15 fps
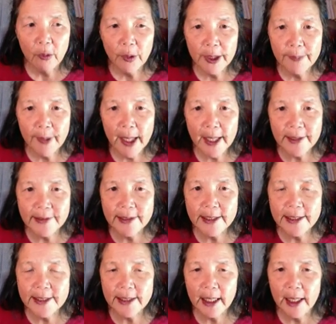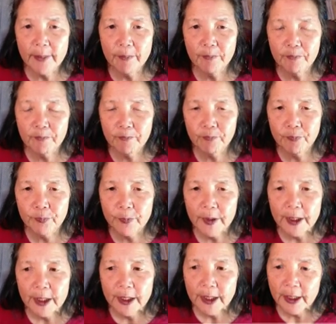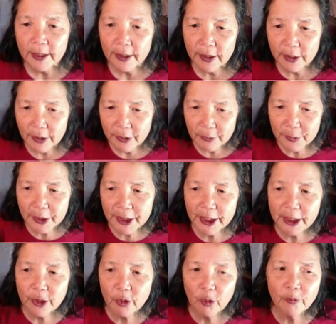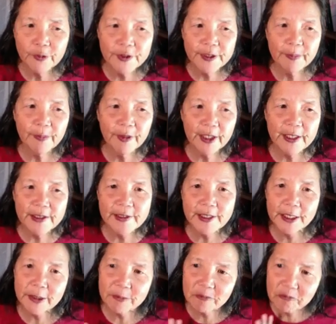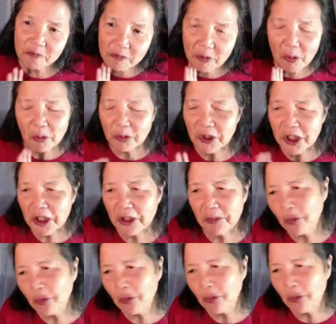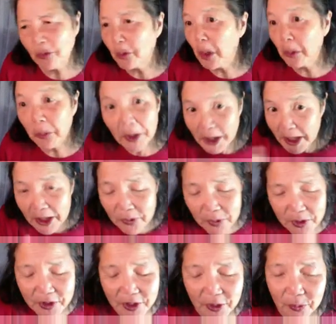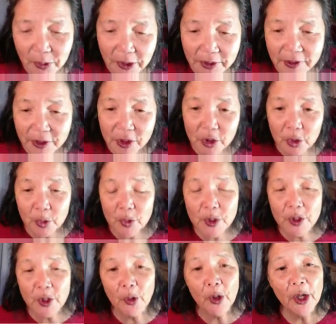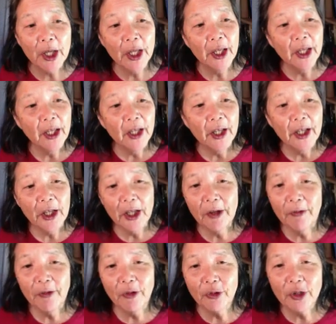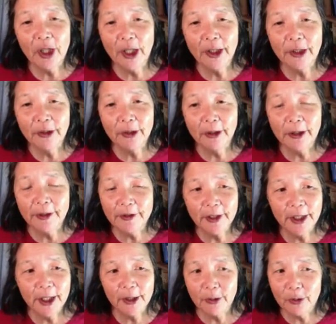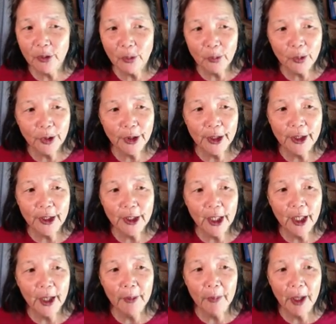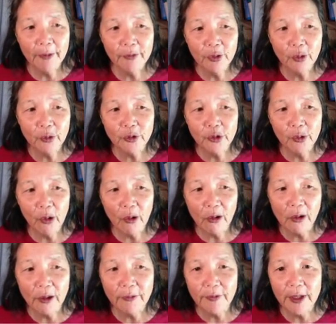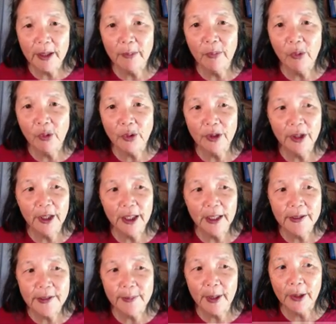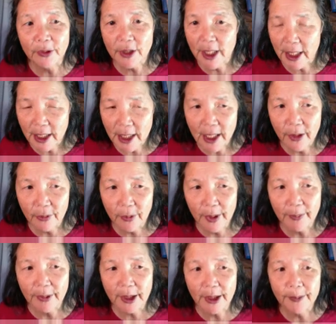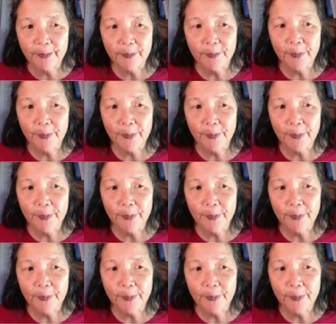Going past this, I'm really going to go over some things that only people who are really interested will listen to. So if you're done listening, don't worry. I've told you all of the important things about taking a remedy.